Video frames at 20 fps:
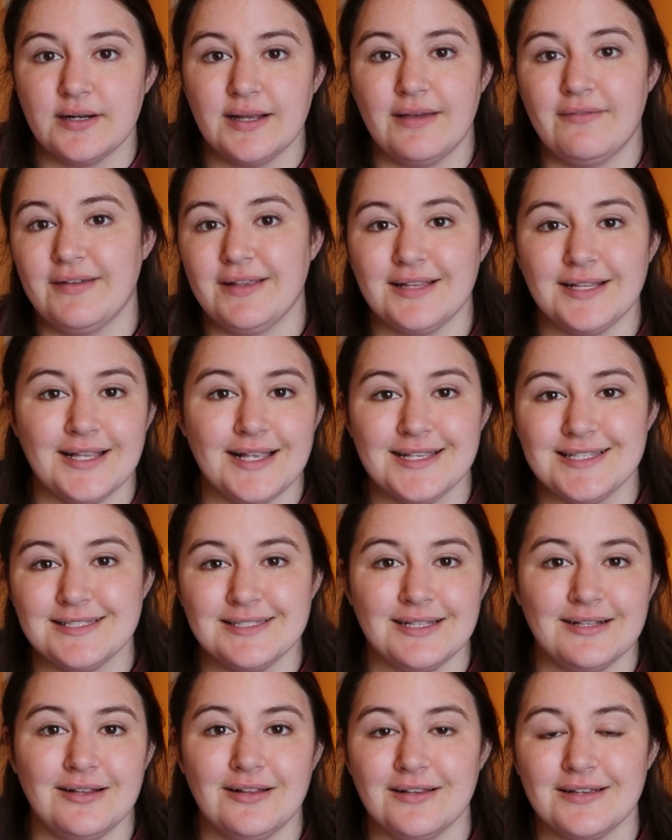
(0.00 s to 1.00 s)
Having a nice
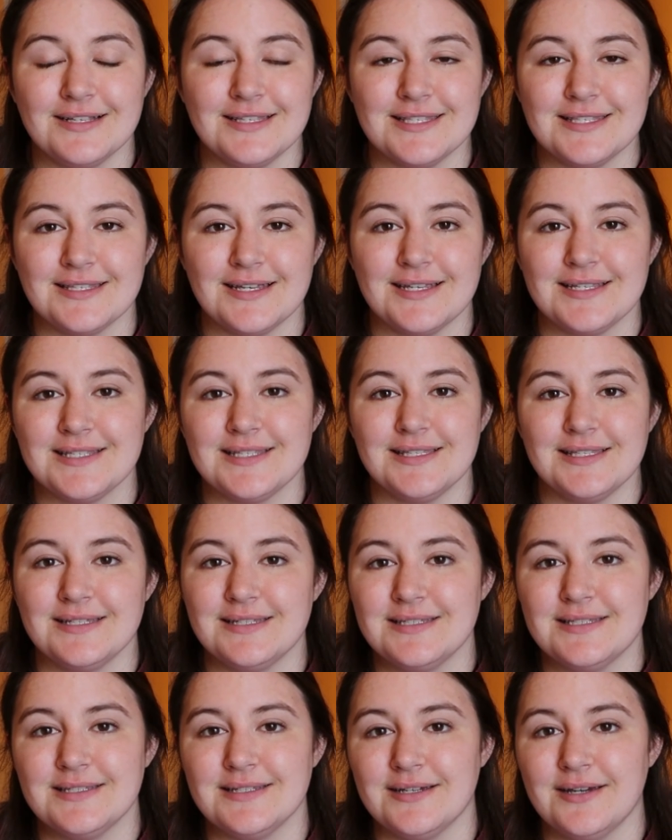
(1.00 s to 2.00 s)
little concise
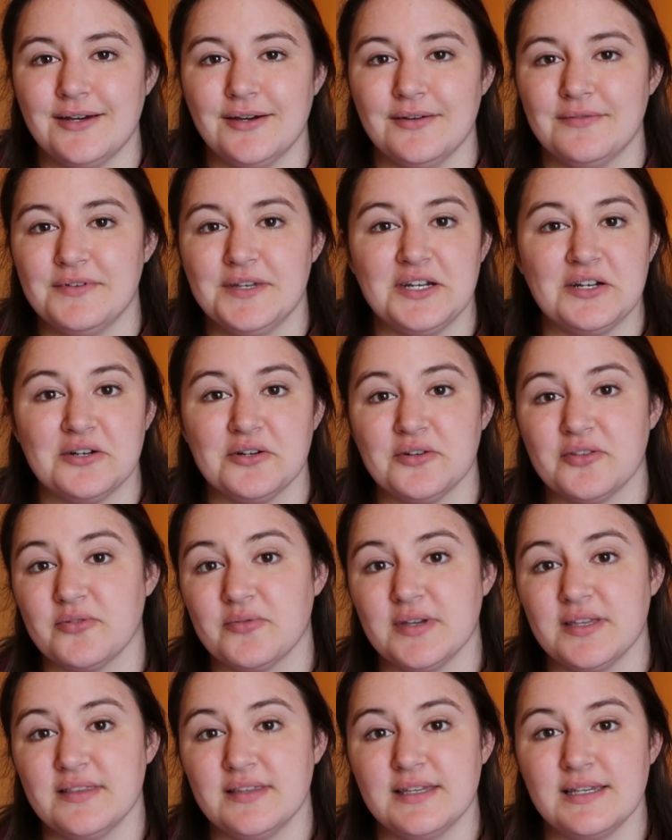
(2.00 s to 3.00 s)
list of here are
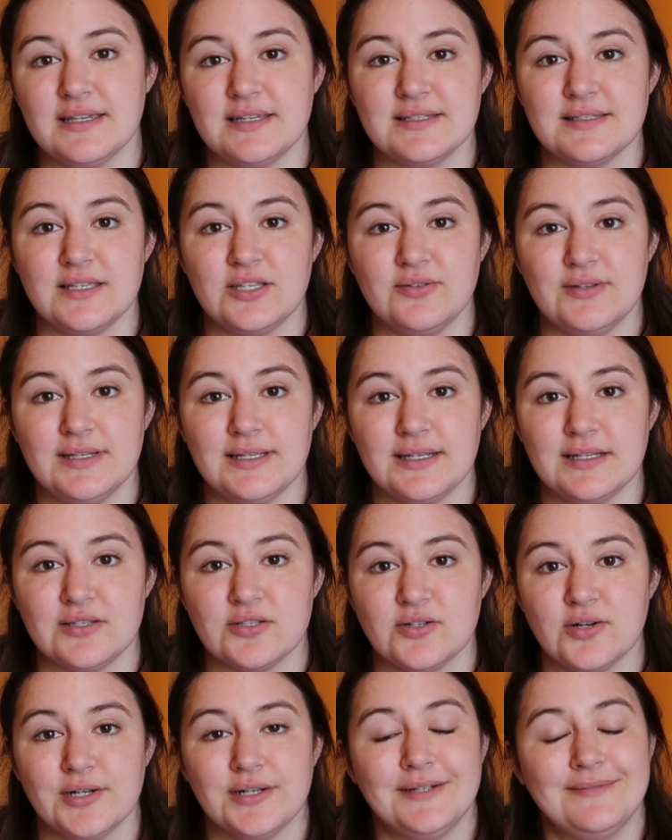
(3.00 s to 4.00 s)
3 things that you need to get
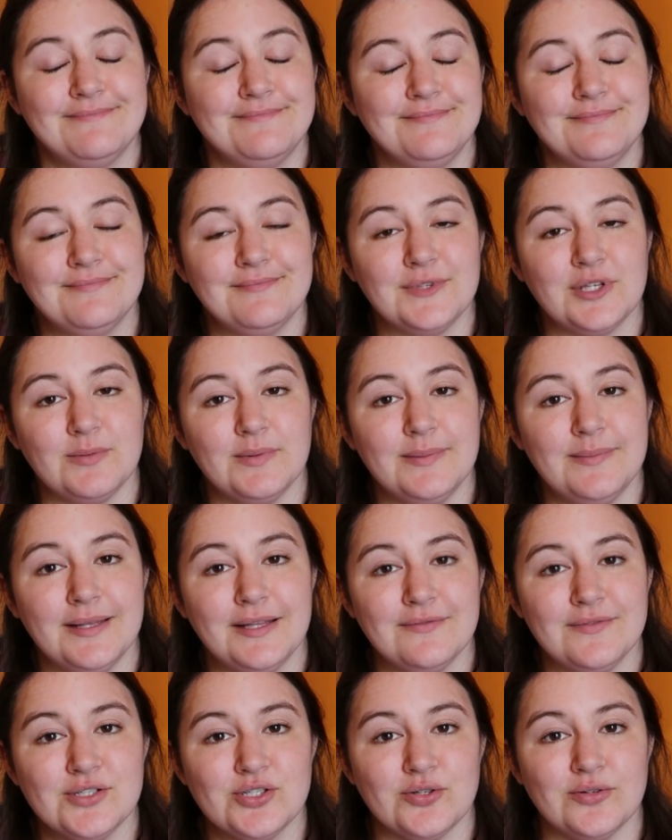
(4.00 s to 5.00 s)
started can be
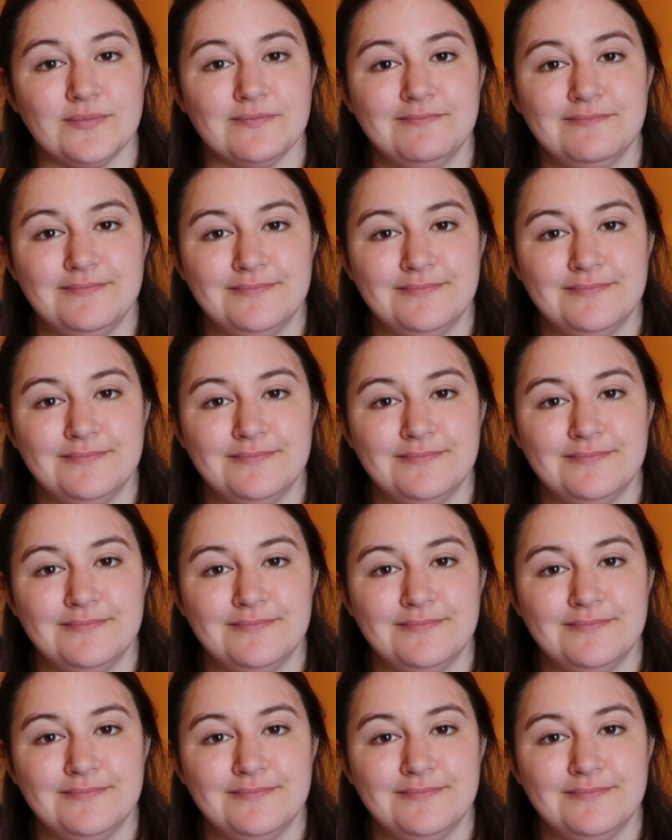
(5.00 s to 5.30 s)
beneficial.